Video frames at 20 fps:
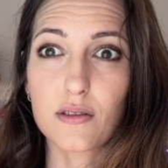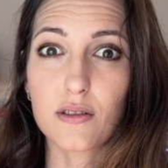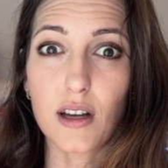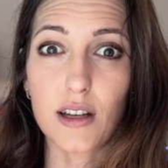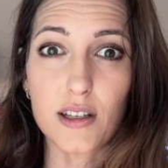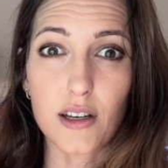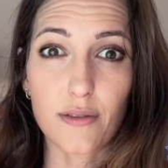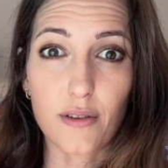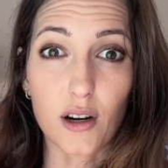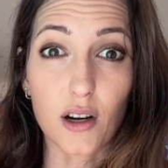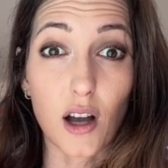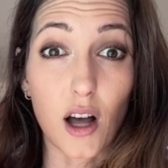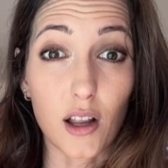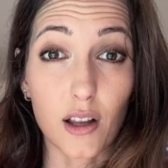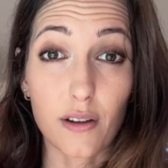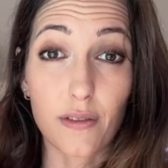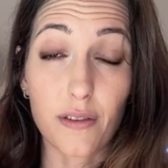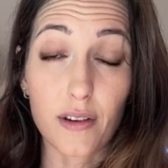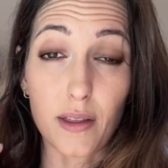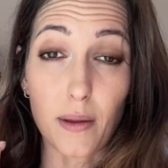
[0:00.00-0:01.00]
a different
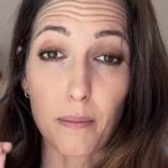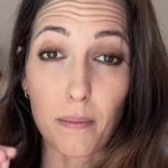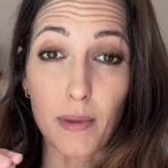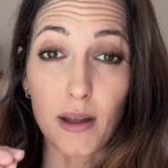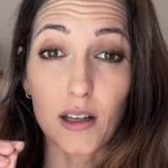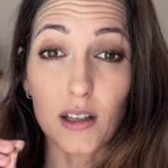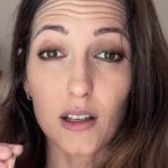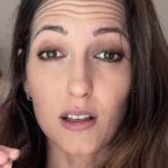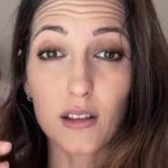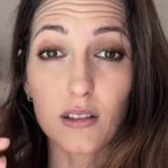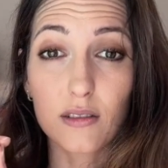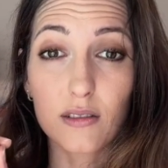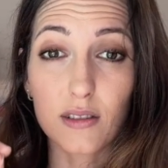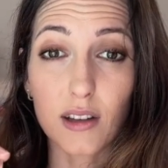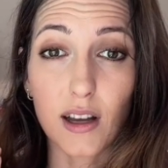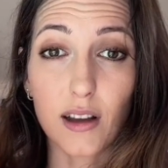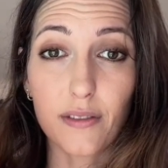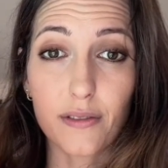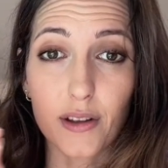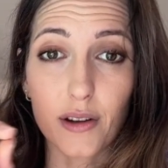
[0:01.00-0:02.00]
color for the middle
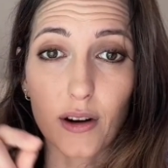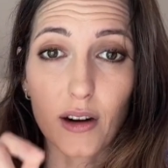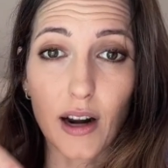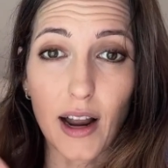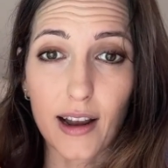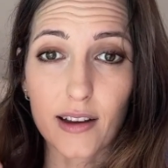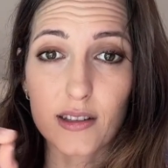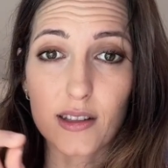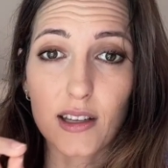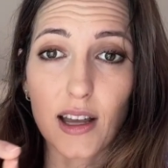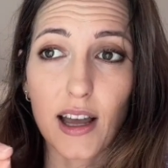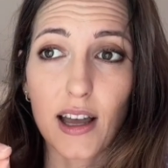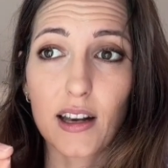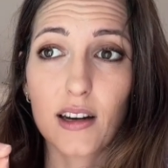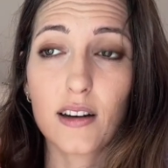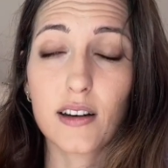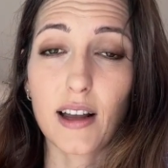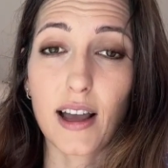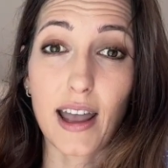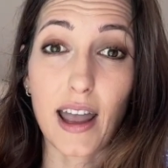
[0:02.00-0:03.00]
of your hexagon,
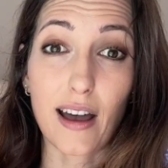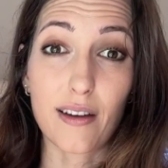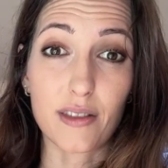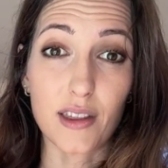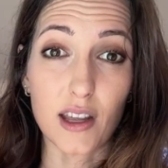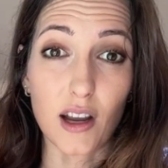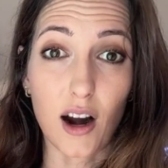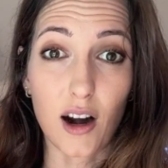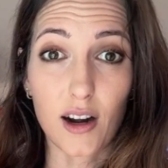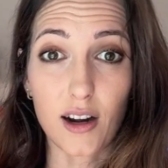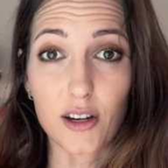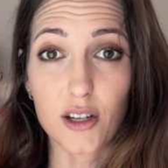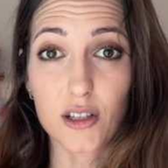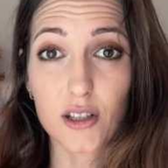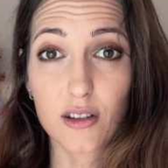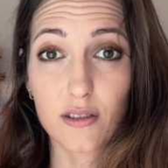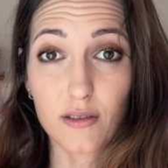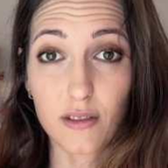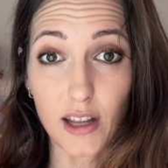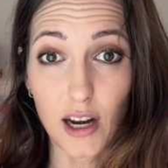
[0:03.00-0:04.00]
I have the
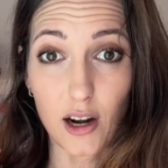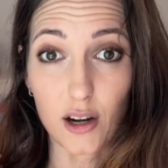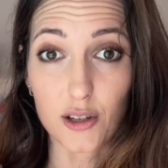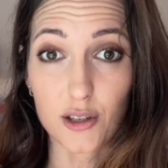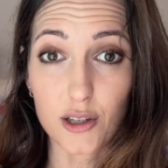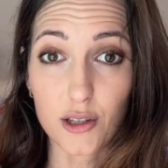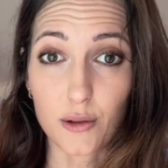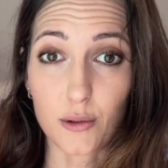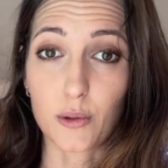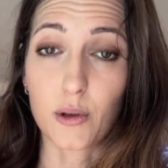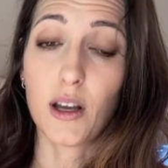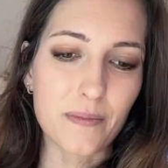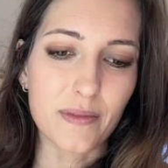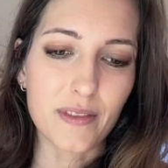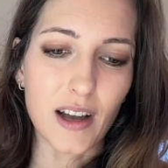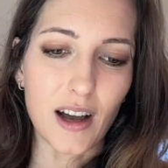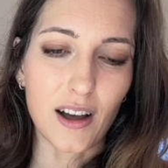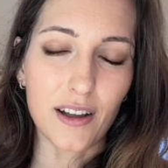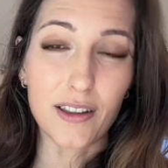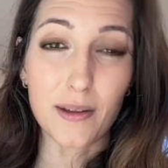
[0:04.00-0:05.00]
yardage there too.
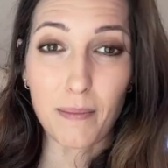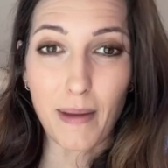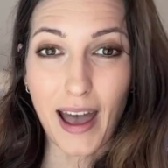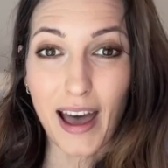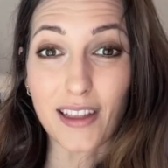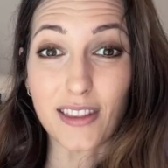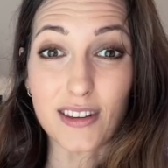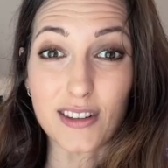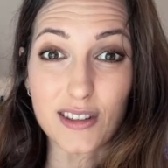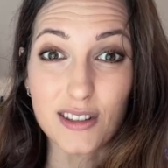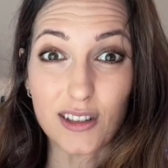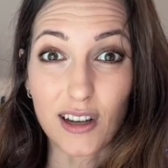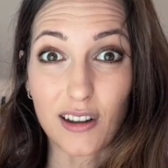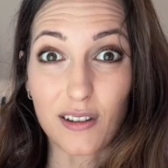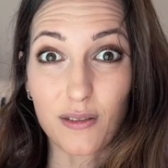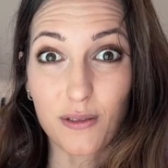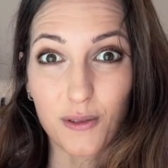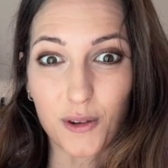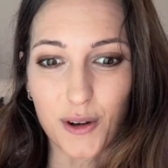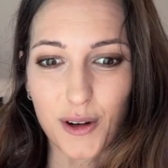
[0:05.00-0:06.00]
All the math is
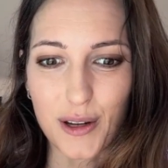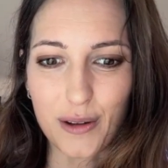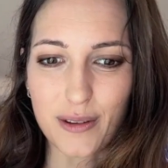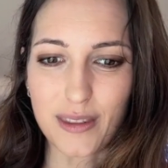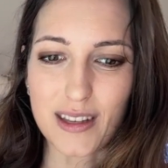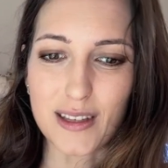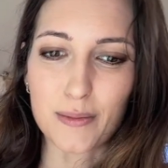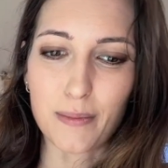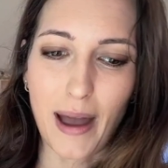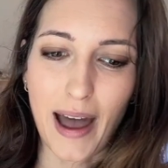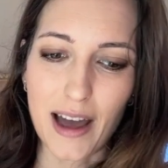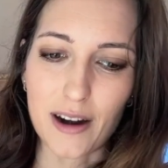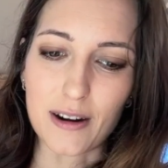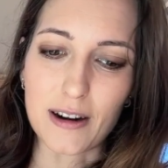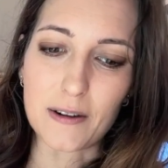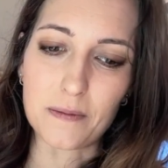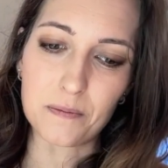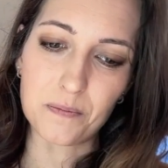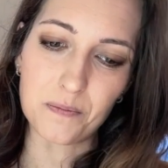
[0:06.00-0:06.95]
done for you in this pattern.